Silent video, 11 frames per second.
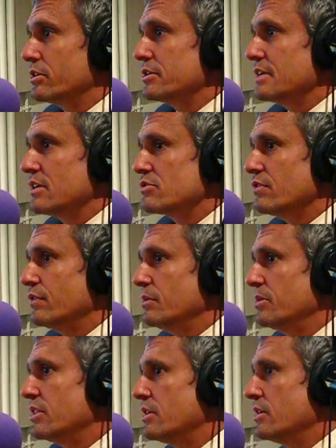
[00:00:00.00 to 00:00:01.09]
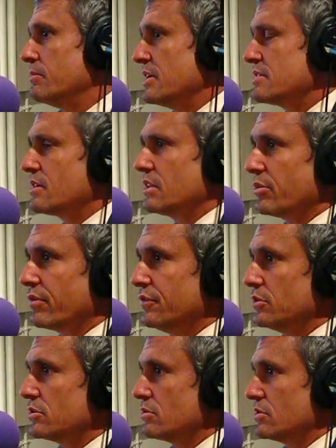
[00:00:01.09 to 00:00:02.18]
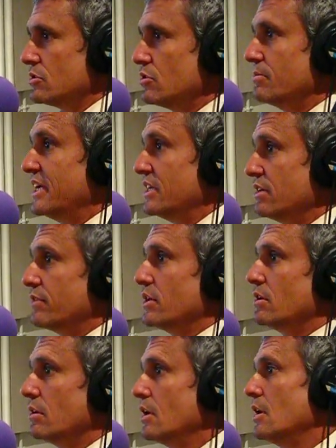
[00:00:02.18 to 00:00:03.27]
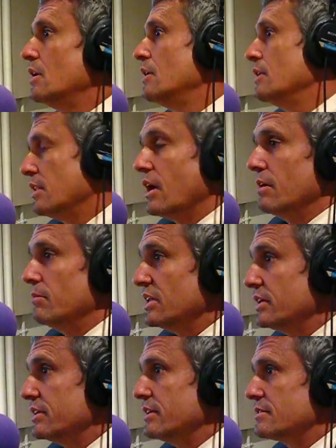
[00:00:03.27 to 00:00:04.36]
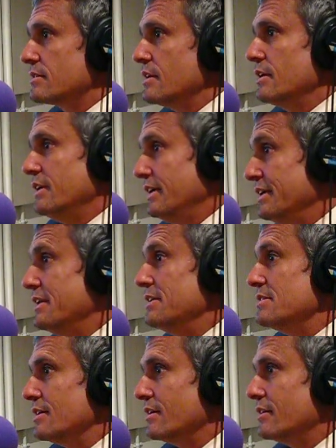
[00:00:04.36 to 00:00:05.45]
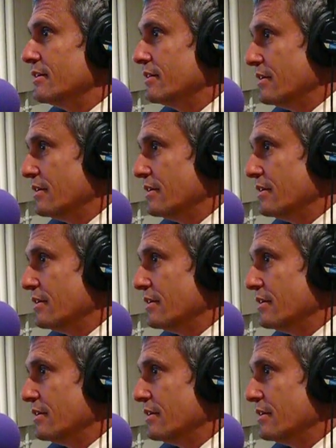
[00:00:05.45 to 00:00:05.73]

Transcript: catastrophe, but they basically refused to assume any of their liabilities in India.